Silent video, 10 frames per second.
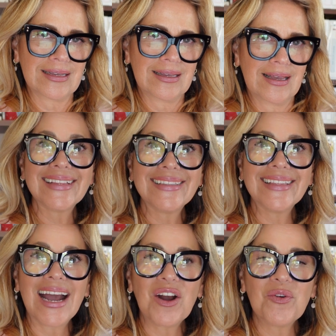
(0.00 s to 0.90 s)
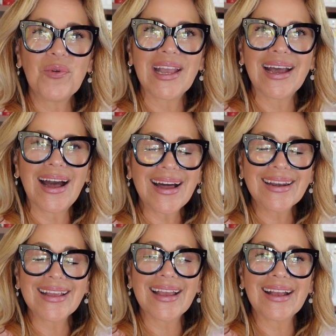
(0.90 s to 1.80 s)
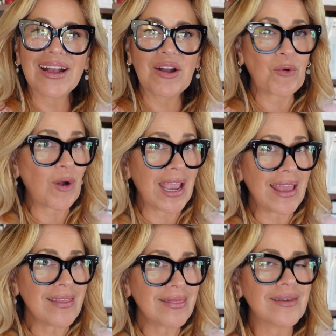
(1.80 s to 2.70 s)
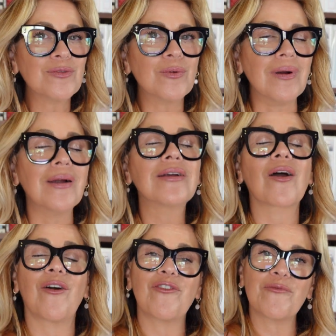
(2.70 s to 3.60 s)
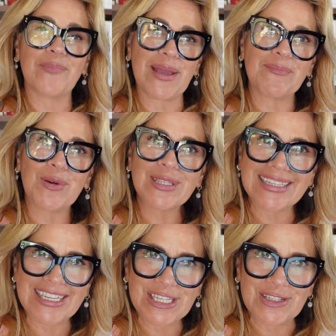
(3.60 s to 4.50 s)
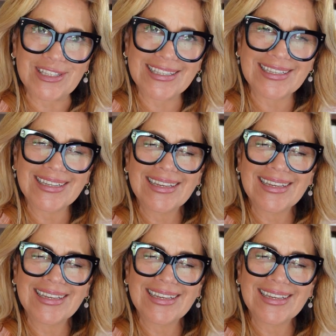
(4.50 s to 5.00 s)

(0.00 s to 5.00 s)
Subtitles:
And now we are in the world of prepositions.